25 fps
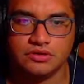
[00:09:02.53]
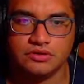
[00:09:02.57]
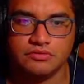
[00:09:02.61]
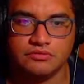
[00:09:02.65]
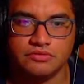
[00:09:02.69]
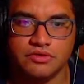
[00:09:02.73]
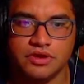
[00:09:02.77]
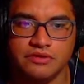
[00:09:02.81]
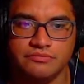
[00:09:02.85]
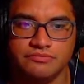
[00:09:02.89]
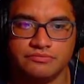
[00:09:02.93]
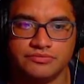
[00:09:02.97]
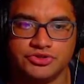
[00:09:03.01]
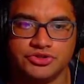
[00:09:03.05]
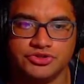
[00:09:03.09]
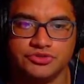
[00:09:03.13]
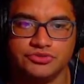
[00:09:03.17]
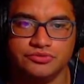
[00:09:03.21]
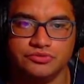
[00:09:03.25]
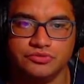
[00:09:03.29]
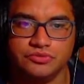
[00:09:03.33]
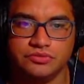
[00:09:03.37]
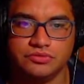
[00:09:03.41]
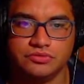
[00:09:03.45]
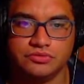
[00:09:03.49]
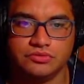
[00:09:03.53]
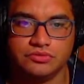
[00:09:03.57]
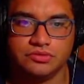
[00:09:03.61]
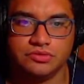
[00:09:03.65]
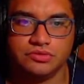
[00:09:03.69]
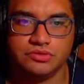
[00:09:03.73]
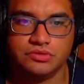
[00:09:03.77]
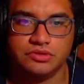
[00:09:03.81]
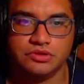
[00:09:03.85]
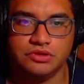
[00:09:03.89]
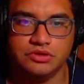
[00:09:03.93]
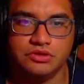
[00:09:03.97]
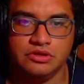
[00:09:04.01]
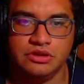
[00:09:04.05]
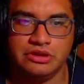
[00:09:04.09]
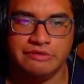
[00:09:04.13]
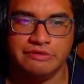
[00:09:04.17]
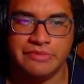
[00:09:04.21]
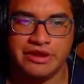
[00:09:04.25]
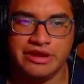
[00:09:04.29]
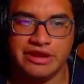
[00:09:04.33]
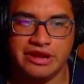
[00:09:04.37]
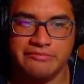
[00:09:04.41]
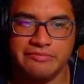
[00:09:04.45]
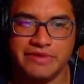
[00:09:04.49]
Oh, shoot. I
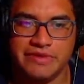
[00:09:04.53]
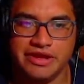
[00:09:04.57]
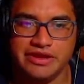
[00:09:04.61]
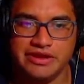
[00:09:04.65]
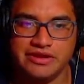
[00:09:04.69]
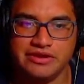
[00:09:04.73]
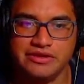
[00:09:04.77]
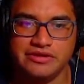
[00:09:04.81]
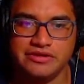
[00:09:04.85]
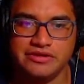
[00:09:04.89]
might not make it.